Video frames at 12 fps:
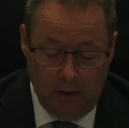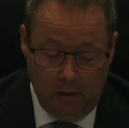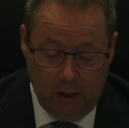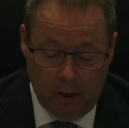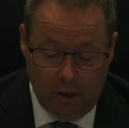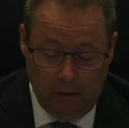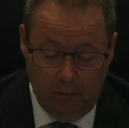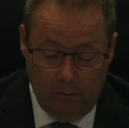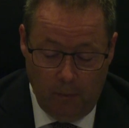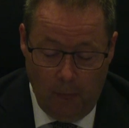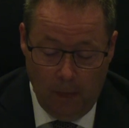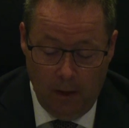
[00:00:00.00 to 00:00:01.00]
direction.
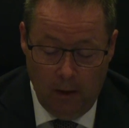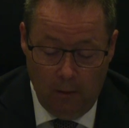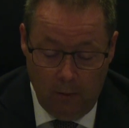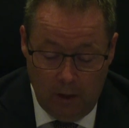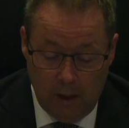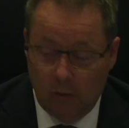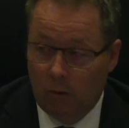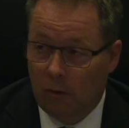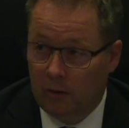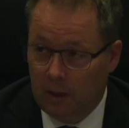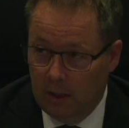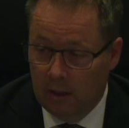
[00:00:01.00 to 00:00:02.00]
We need to
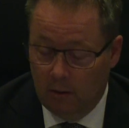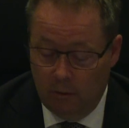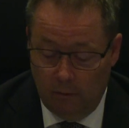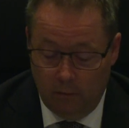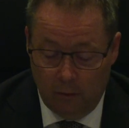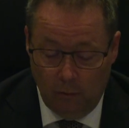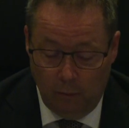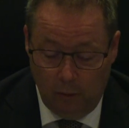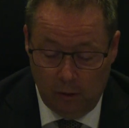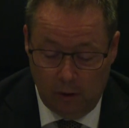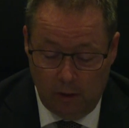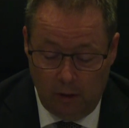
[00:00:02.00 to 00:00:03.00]
continue to
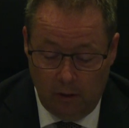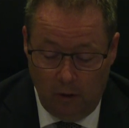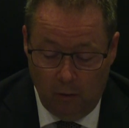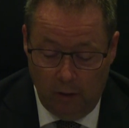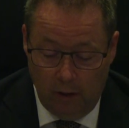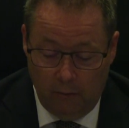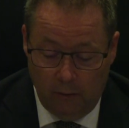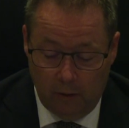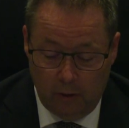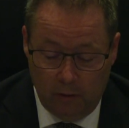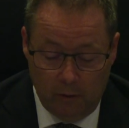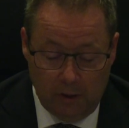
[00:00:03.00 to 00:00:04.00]
bolster our
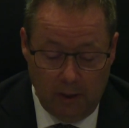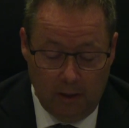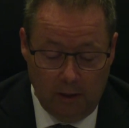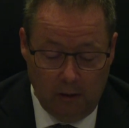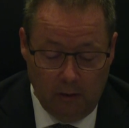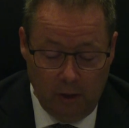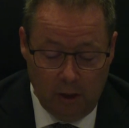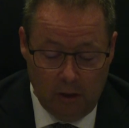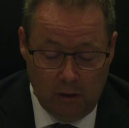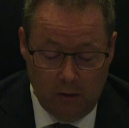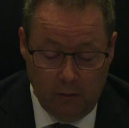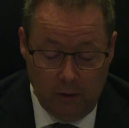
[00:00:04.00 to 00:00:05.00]
effort to set the
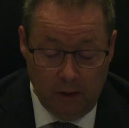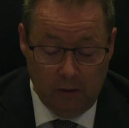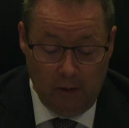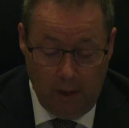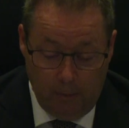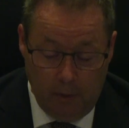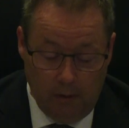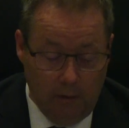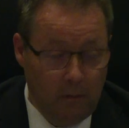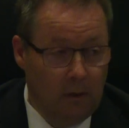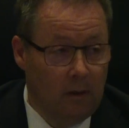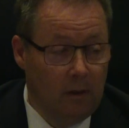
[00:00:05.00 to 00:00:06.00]
conditions for this to happen,
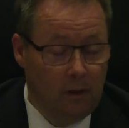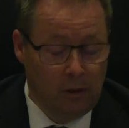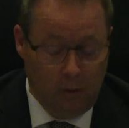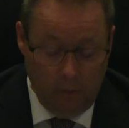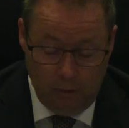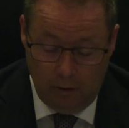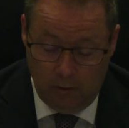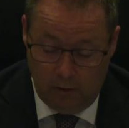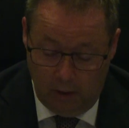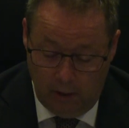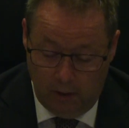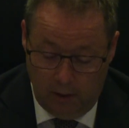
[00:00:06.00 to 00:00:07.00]
sooner
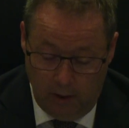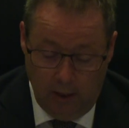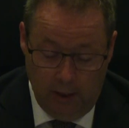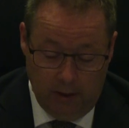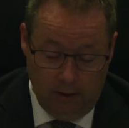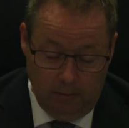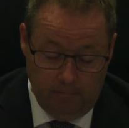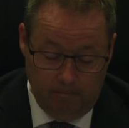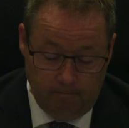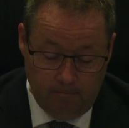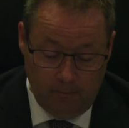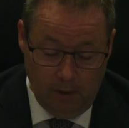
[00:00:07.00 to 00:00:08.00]
rather than later.
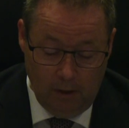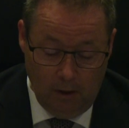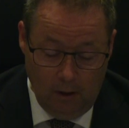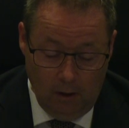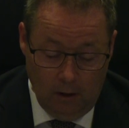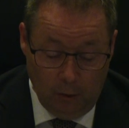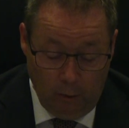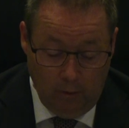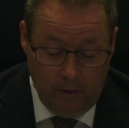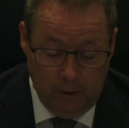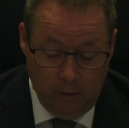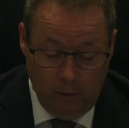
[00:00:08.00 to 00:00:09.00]

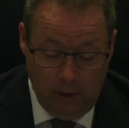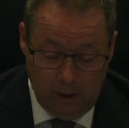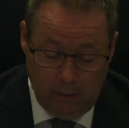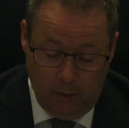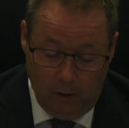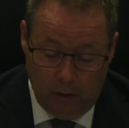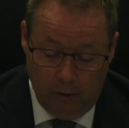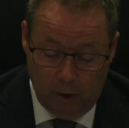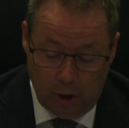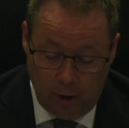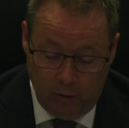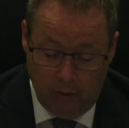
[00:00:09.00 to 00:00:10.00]
Norway will do its part to
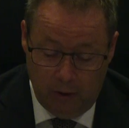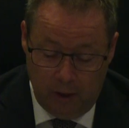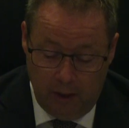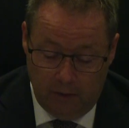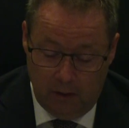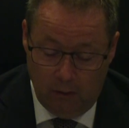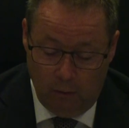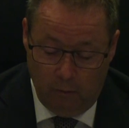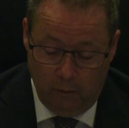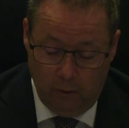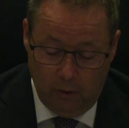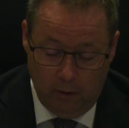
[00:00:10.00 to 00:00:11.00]
ensure JFC
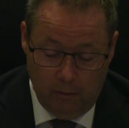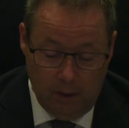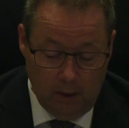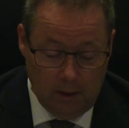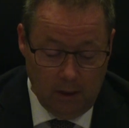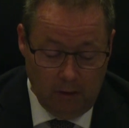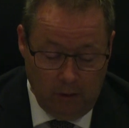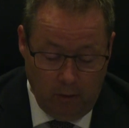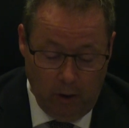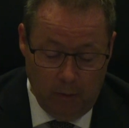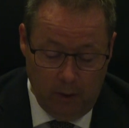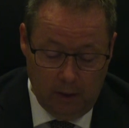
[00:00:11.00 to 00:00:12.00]
Norfolk meet the
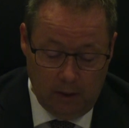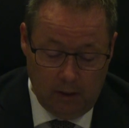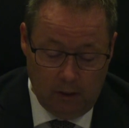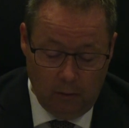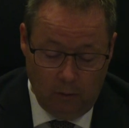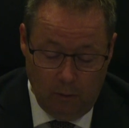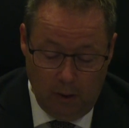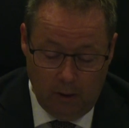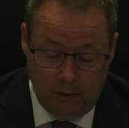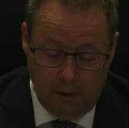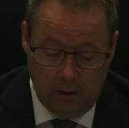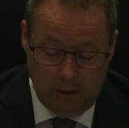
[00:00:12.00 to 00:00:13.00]
requirements to
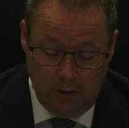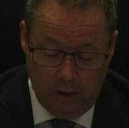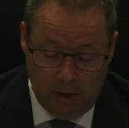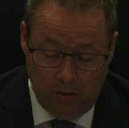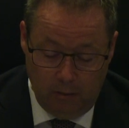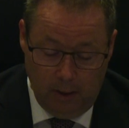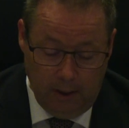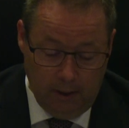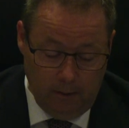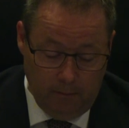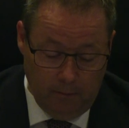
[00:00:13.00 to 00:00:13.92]
command its regional plan,